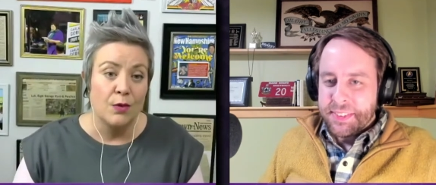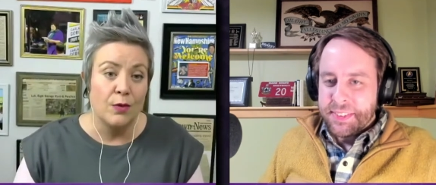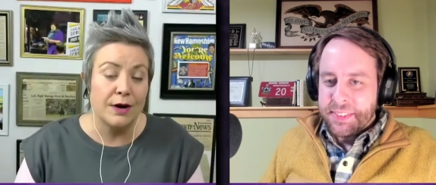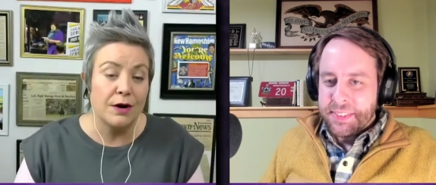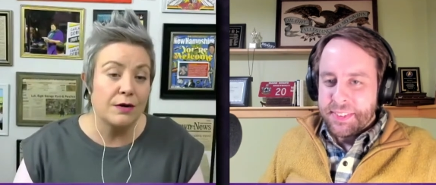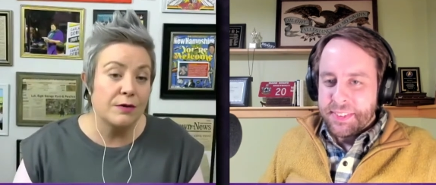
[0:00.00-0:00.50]

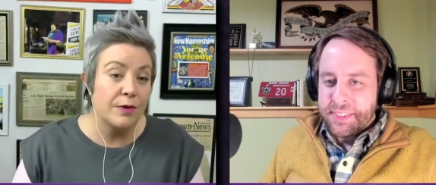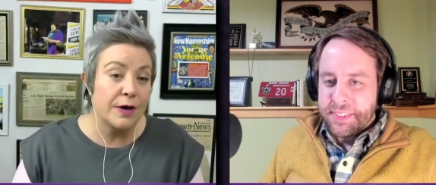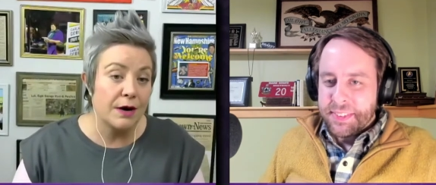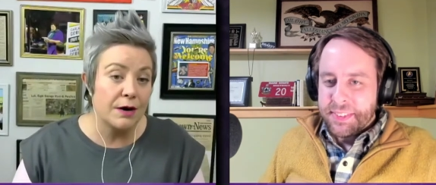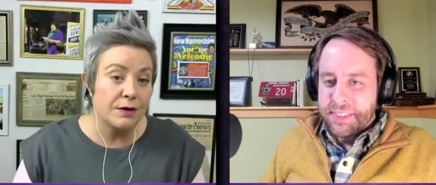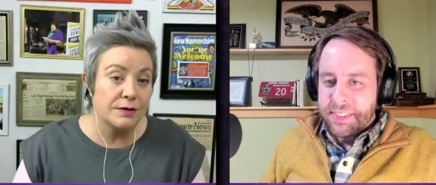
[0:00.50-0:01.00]
Speaker 1: We are
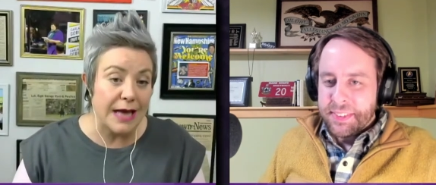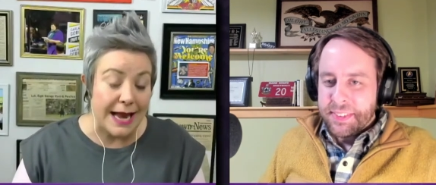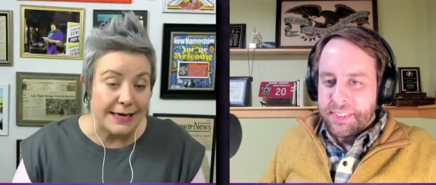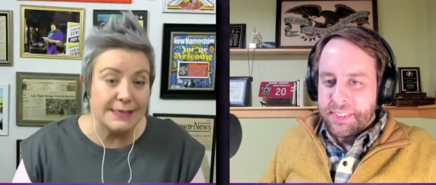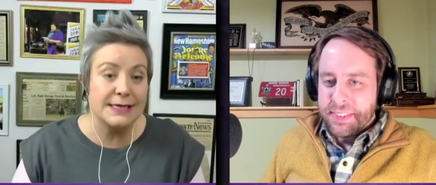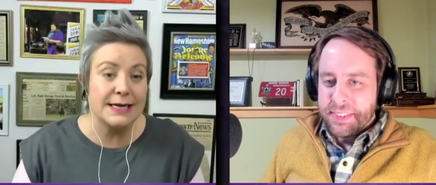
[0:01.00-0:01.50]
we are
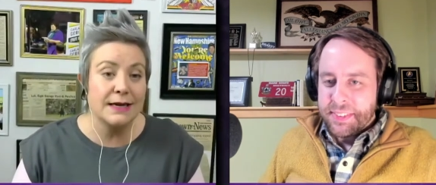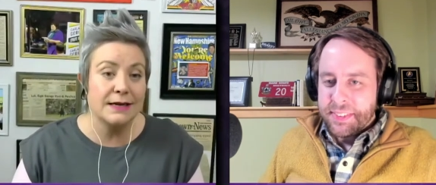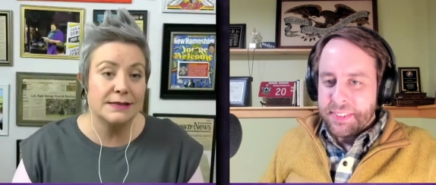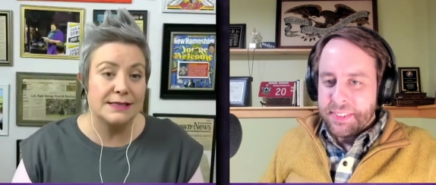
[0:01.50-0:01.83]
ending